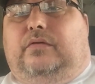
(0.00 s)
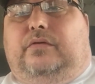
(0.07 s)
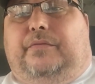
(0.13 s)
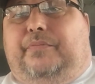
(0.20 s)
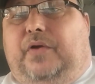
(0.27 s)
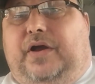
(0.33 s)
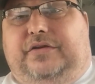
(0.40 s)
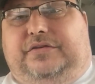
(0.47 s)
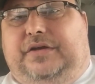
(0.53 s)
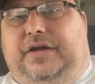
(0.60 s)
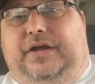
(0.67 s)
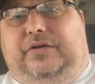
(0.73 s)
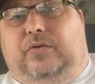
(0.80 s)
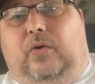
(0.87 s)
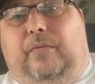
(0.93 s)
the price that
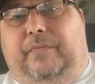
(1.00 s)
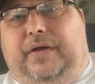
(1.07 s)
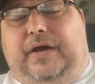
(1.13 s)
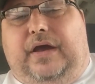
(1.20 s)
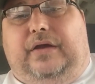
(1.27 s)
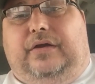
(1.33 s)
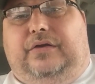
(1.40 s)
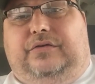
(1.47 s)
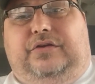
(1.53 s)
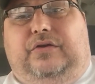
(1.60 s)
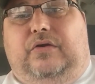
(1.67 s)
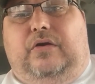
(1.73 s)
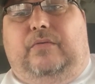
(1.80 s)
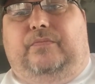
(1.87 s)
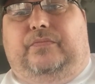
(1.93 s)
he told me on this.
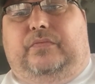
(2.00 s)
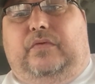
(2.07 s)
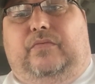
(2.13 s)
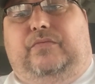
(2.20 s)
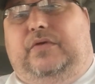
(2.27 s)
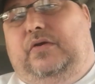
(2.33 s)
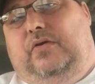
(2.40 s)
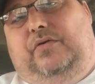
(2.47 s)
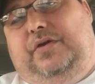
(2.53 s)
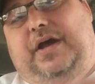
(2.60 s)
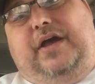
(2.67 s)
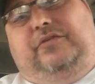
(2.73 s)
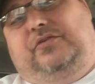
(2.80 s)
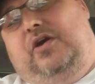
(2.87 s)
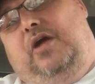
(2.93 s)
You
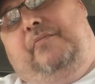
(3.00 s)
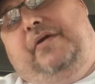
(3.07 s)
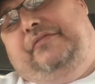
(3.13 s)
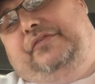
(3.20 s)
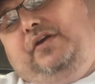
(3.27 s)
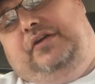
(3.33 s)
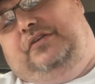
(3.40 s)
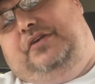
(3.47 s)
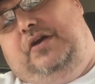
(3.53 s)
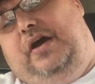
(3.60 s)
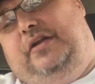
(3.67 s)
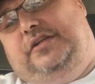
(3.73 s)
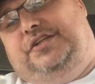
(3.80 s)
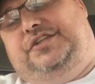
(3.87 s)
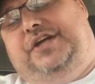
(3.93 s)
guys are all my friends here
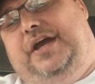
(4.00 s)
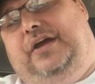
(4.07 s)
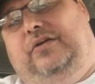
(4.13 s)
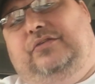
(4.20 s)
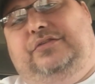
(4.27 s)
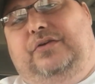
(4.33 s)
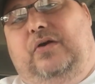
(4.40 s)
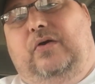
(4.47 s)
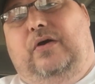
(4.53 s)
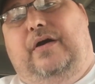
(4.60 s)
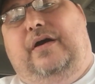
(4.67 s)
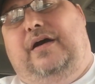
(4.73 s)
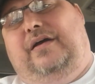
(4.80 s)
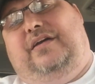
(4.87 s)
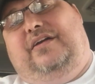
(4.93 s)
on this channel, so
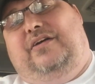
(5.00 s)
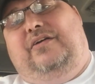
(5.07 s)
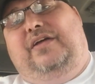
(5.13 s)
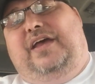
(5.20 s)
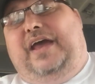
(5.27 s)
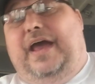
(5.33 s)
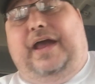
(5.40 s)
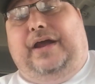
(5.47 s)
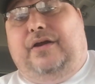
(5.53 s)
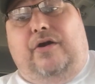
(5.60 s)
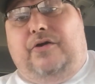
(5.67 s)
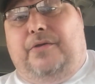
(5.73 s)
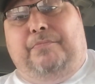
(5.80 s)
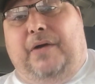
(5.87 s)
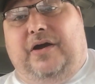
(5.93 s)

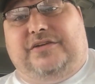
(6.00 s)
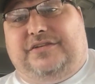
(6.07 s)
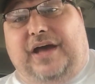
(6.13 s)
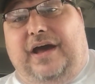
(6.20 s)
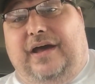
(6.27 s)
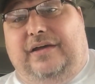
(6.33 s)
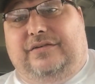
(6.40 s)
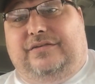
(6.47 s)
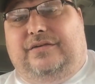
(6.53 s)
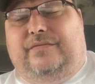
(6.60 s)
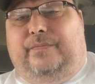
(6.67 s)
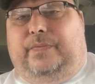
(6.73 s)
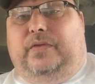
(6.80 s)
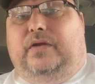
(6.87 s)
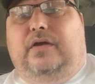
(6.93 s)
$800, guys.
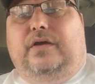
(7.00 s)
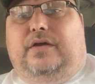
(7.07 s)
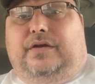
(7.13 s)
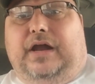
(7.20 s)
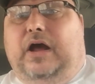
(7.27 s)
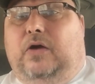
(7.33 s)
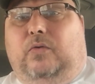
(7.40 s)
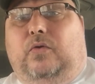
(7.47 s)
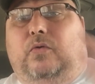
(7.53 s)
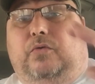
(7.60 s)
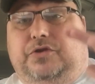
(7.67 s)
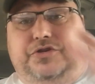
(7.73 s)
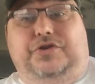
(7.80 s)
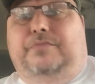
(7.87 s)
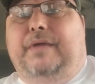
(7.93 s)
Now,
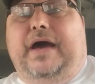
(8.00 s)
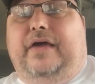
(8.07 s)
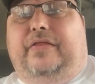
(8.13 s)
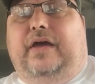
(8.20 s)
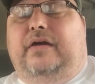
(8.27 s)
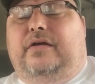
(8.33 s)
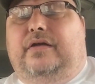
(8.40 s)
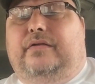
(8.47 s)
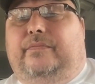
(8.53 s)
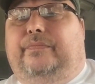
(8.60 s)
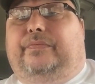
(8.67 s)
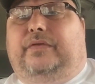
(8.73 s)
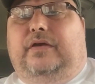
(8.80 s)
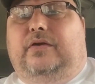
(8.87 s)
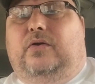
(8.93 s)
would you buy that?
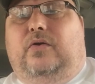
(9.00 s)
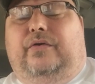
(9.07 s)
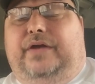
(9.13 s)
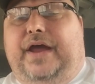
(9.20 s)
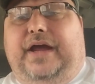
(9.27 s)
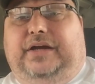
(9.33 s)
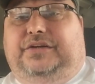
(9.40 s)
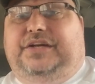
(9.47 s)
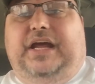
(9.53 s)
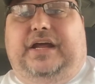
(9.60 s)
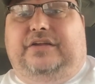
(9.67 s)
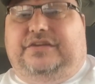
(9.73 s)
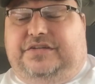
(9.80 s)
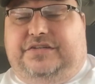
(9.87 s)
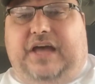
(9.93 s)

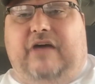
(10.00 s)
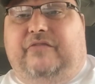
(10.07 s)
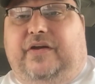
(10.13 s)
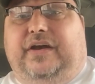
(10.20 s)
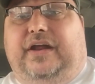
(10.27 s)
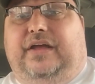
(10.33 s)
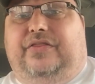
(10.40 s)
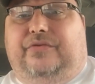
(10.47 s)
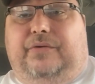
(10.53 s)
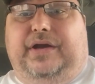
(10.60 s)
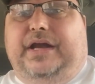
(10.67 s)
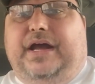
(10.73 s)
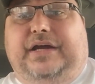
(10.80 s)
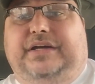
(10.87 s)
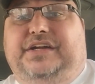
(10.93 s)
1970
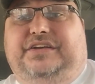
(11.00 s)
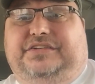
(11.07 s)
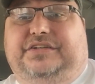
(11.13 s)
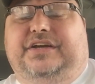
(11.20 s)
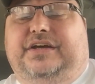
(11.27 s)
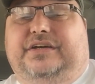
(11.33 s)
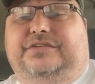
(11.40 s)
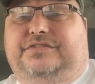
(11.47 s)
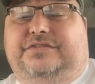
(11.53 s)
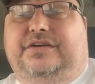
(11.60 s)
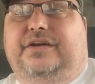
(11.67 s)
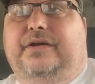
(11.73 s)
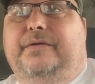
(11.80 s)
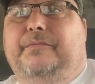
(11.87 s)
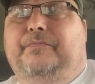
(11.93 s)
396,
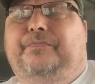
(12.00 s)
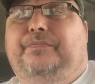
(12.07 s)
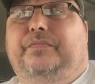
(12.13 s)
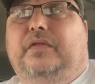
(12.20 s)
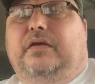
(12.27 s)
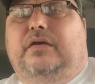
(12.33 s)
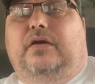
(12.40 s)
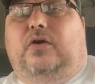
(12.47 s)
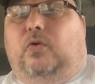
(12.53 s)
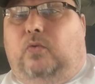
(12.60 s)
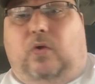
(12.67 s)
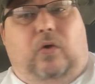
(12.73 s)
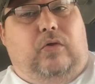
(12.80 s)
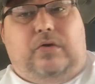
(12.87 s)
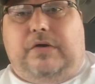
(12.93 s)

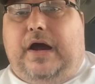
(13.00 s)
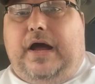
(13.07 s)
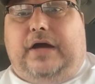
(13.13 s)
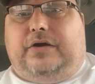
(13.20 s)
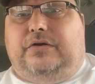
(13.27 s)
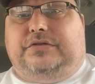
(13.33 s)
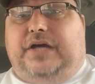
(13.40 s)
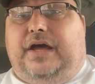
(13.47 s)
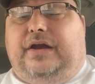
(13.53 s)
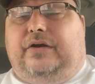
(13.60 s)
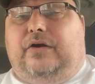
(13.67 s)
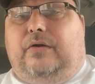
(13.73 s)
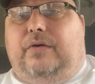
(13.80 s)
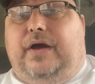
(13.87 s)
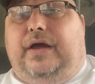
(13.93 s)
roller rockers on
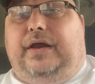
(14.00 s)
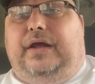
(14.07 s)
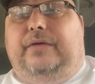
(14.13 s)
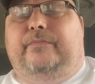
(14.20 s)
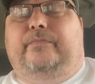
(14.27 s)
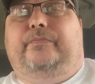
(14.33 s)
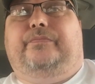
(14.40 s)
it already,